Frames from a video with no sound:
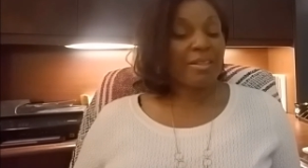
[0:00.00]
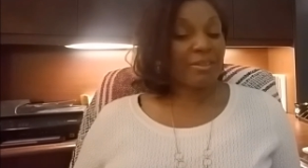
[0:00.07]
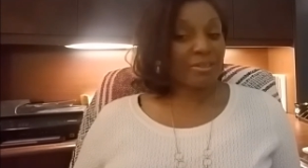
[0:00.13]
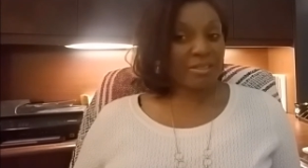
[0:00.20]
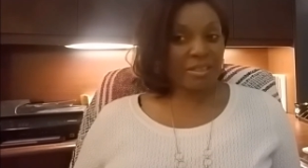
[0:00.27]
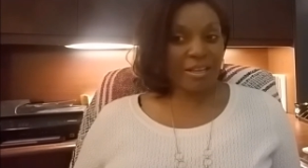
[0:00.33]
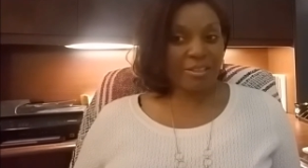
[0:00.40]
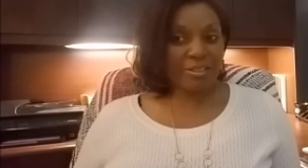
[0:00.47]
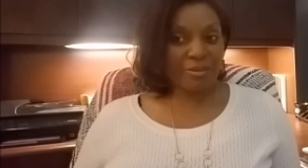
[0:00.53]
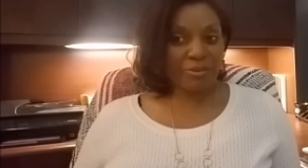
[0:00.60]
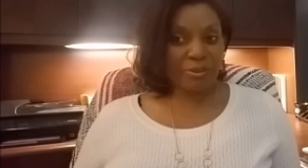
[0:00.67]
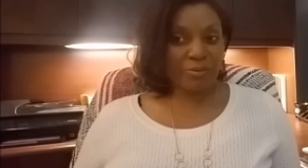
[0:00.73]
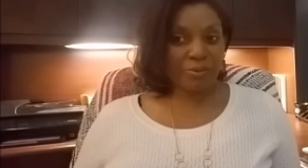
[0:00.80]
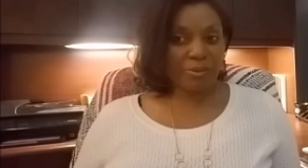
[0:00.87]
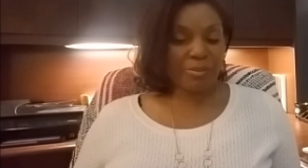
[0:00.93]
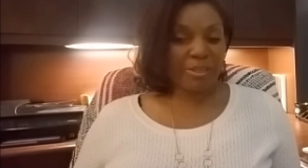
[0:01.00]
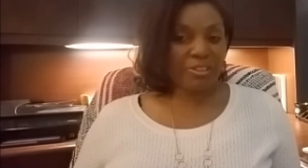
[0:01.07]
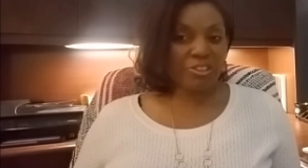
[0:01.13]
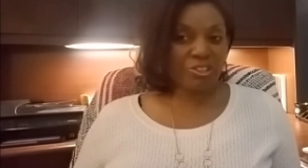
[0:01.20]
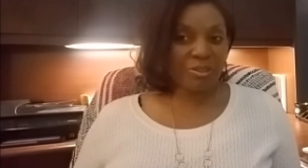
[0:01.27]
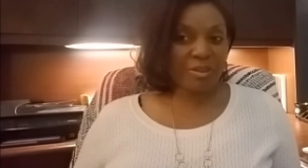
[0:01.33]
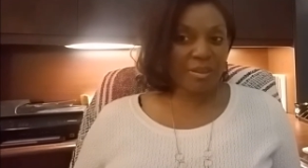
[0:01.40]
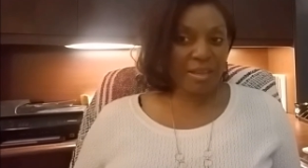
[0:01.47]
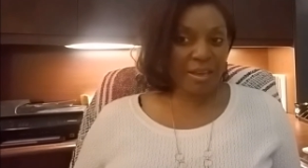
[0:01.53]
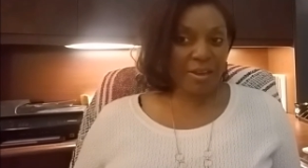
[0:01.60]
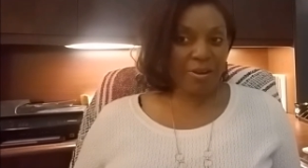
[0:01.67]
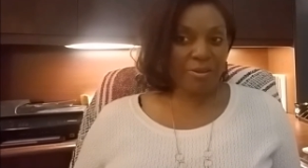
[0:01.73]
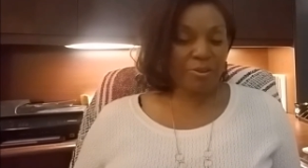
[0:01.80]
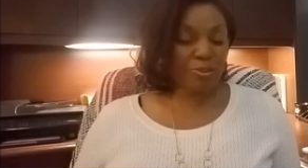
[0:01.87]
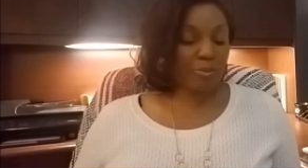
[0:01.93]
There's lots of information
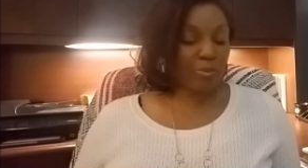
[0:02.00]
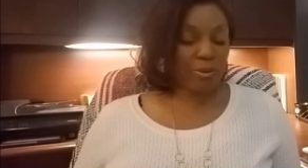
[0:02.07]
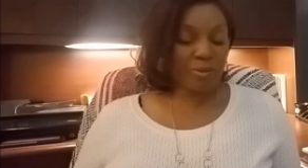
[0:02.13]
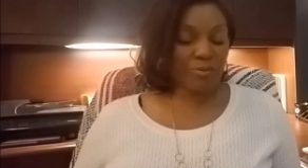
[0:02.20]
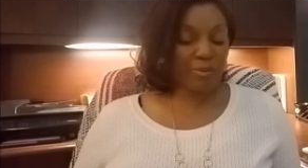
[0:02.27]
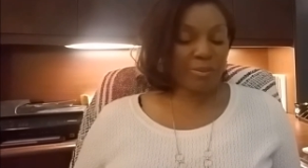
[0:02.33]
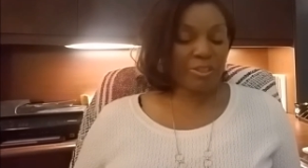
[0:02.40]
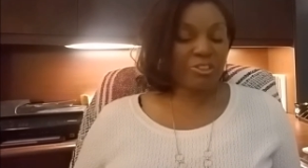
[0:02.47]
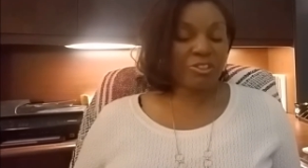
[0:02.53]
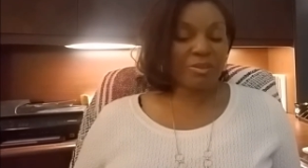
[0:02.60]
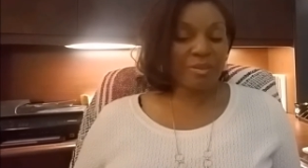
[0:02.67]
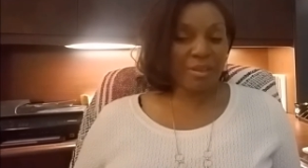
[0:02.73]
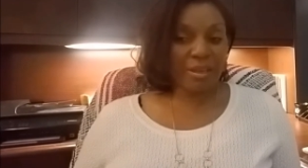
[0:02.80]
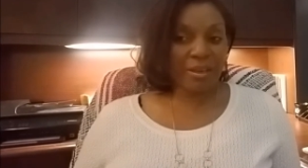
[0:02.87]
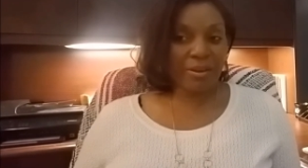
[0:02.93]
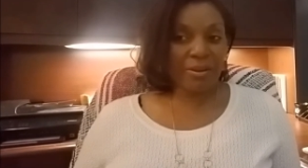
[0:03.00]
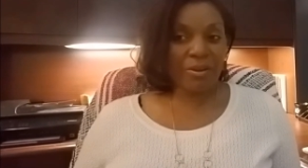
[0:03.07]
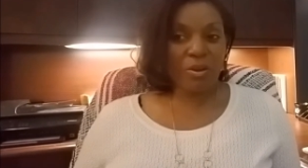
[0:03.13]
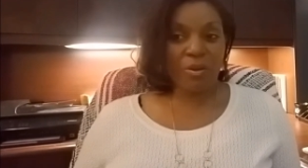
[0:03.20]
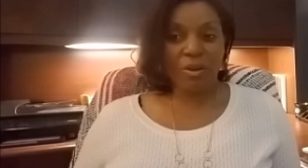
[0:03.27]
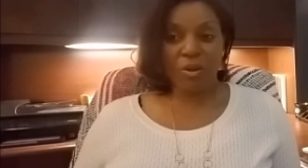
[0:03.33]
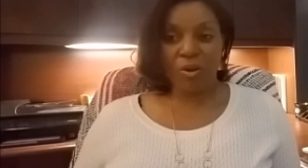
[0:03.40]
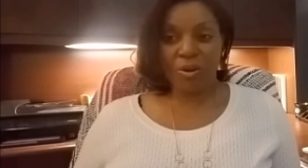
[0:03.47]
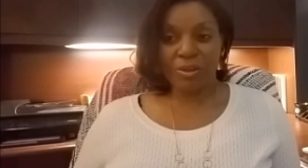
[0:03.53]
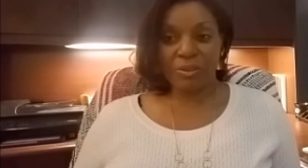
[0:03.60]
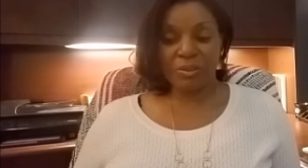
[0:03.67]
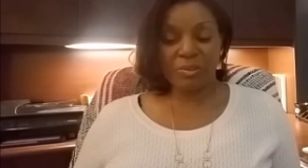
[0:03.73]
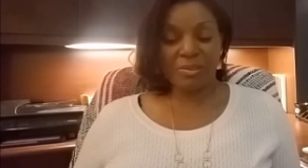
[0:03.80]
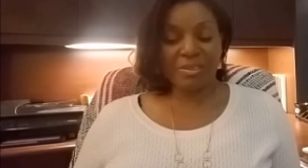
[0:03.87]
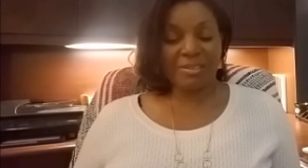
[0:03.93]
there. There's more information there,
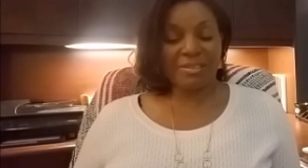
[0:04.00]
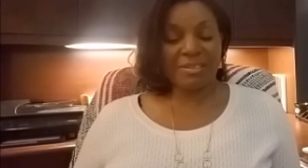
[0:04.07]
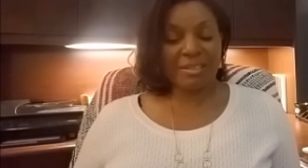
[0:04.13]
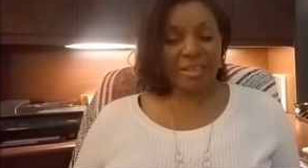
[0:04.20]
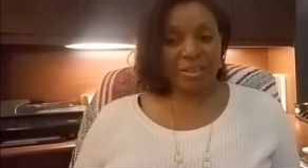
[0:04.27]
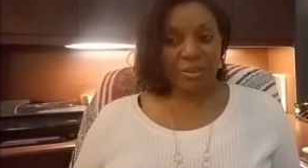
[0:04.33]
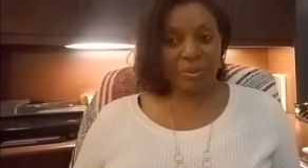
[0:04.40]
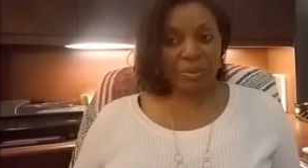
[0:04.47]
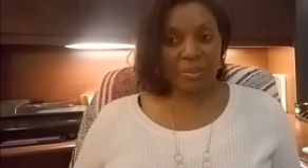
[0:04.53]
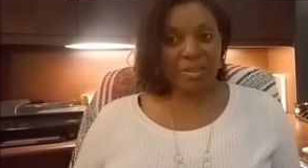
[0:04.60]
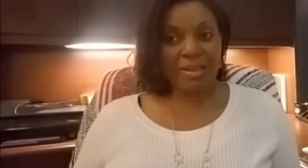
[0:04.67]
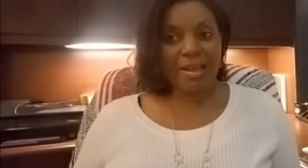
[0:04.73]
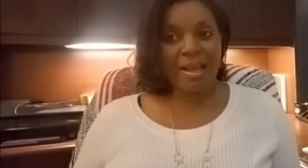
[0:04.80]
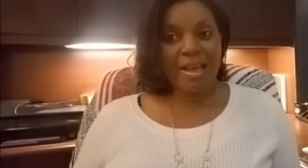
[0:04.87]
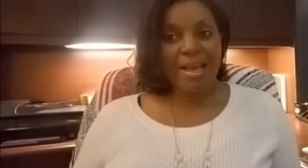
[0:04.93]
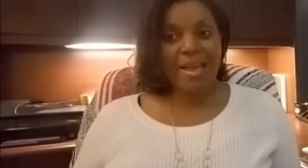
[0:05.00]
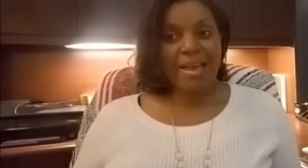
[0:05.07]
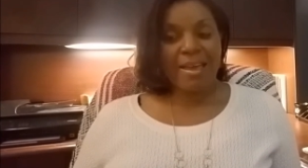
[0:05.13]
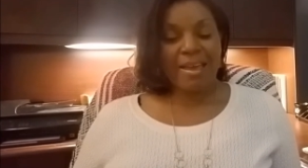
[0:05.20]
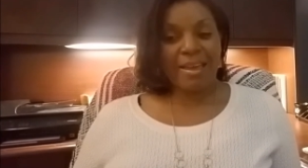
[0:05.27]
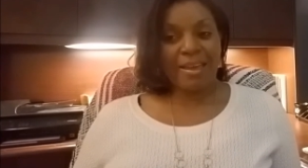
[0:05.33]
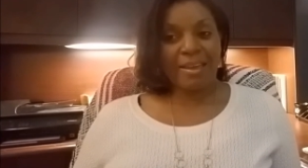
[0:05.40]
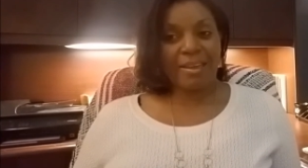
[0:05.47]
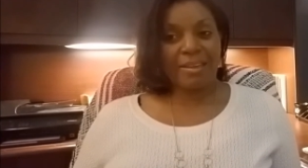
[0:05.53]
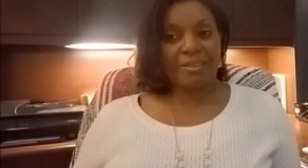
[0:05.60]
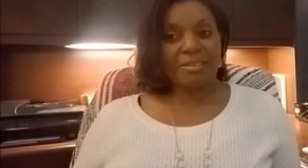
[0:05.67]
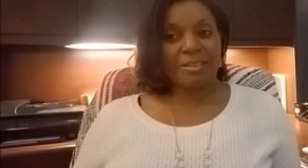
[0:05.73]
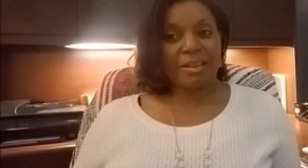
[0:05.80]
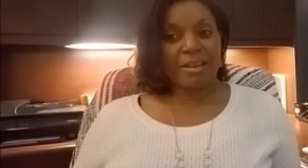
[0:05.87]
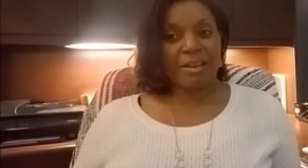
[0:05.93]
articles, etc.
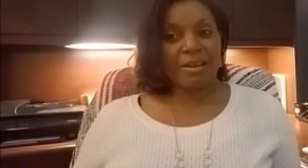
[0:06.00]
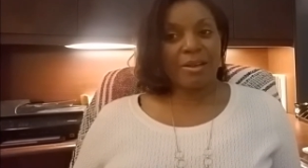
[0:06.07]
And